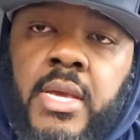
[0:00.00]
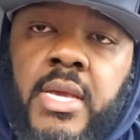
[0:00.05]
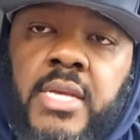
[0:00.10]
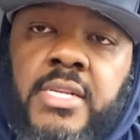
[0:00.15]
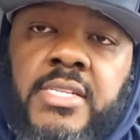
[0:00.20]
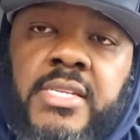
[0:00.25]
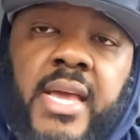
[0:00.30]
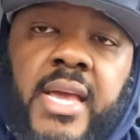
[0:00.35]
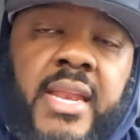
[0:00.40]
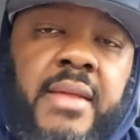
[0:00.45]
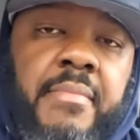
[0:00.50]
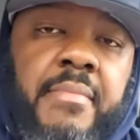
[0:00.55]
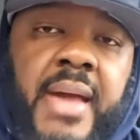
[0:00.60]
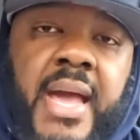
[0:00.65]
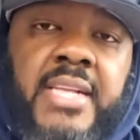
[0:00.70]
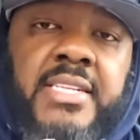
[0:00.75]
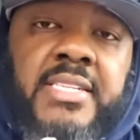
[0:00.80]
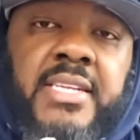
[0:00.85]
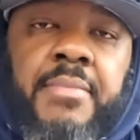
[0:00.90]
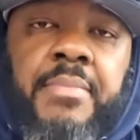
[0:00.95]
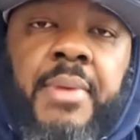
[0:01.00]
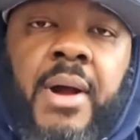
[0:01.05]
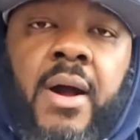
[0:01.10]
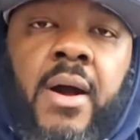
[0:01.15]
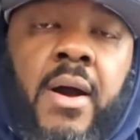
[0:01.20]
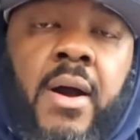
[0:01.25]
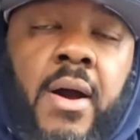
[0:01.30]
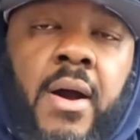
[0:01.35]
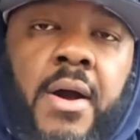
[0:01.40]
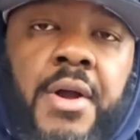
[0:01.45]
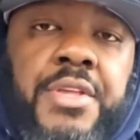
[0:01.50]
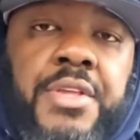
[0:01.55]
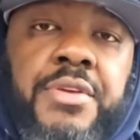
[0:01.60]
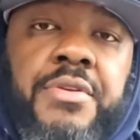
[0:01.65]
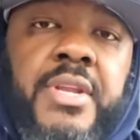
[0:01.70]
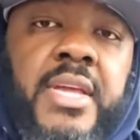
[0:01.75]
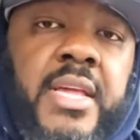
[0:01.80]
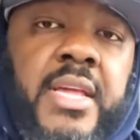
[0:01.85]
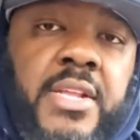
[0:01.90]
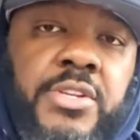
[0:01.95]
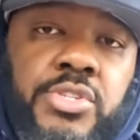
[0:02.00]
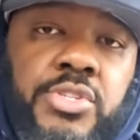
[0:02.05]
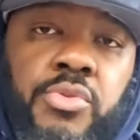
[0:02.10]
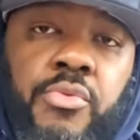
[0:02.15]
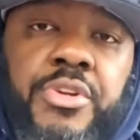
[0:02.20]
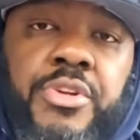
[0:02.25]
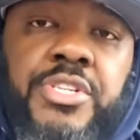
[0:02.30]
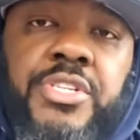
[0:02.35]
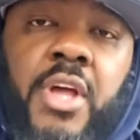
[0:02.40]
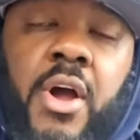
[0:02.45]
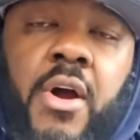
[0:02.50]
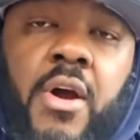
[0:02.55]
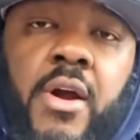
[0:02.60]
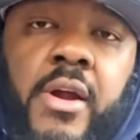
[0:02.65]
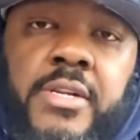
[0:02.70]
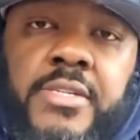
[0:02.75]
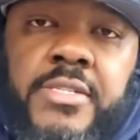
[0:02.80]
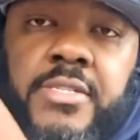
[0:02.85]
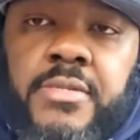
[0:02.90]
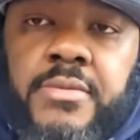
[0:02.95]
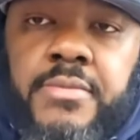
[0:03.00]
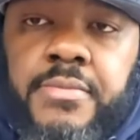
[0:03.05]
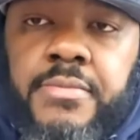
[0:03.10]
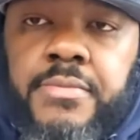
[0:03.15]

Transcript: He said in basketball, all you need is three stars.